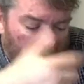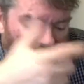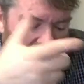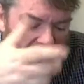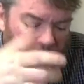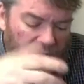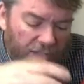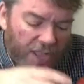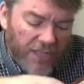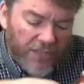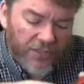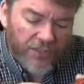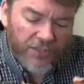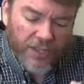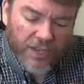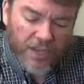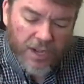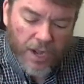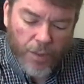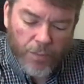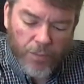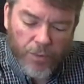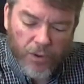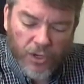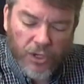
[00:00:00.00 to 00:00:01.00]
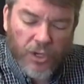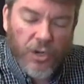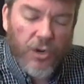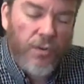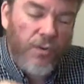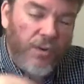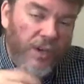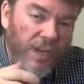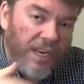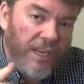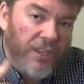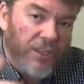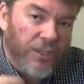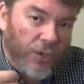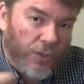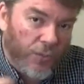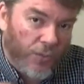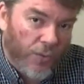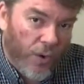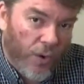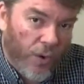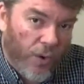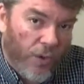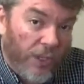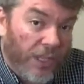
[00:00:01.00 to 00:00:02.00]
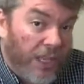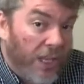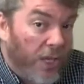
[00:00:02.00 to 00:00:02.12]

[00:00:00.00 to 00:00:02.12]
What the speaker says: and that's the number you need to roll